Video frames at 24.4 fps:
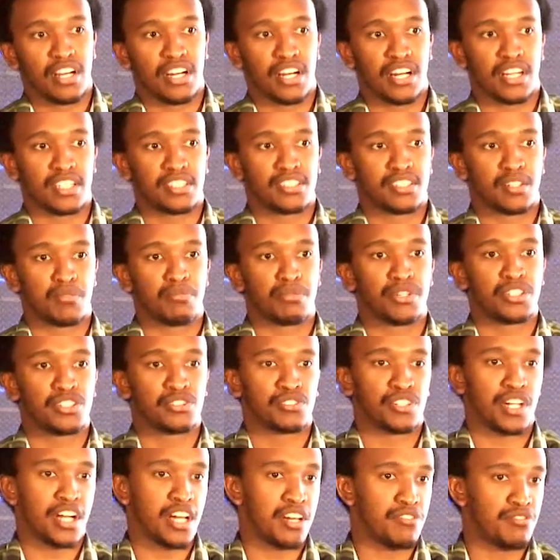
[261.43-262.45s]
at a point
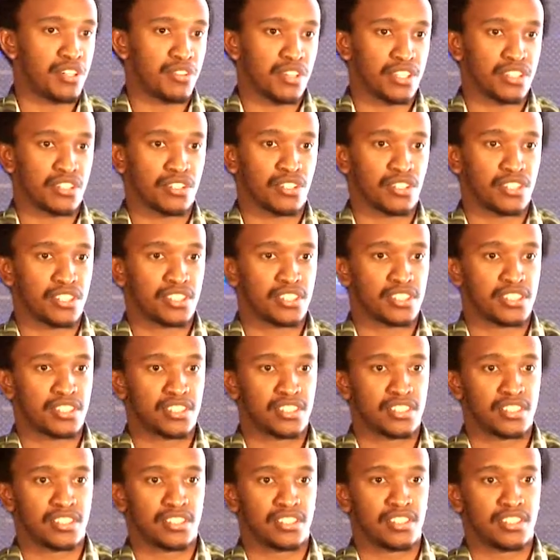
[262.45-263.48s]
where everyone thought
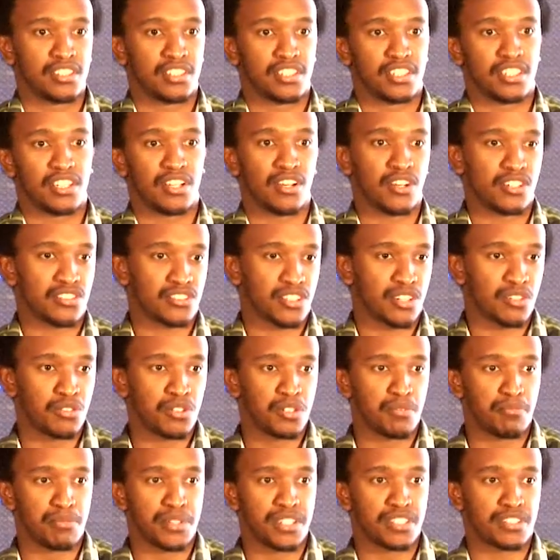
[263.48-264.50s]
he lost a
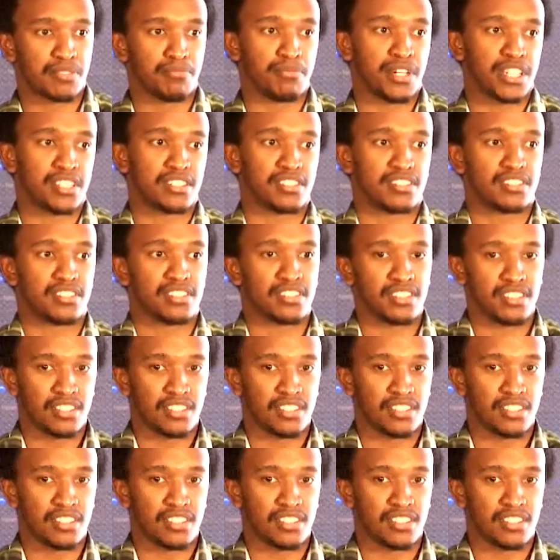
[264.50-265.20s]
good piece, but